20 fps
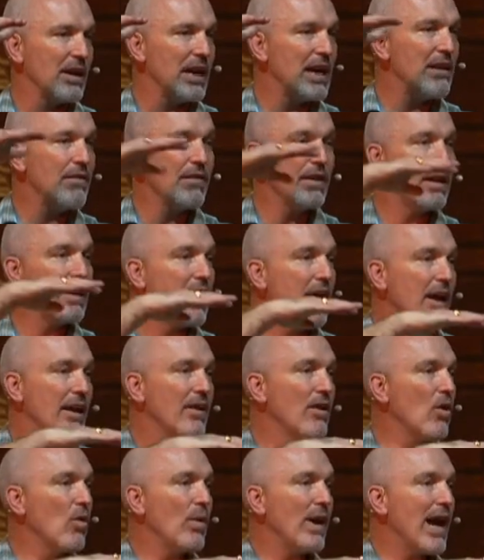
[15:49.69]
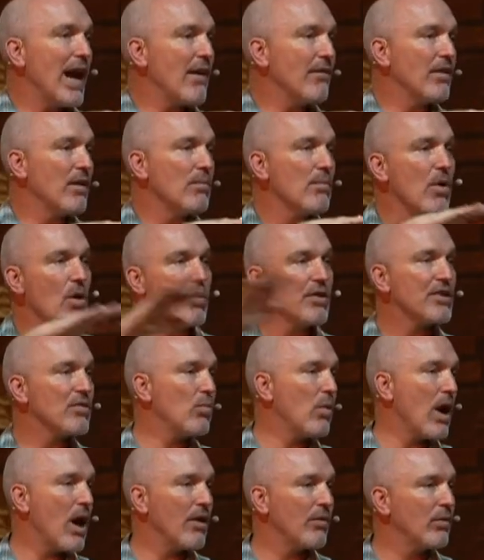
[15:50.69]
Even though we have the most
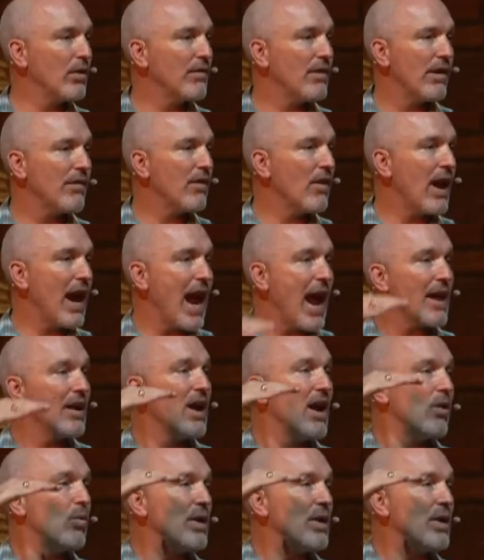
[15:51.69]
wealth we've ever had,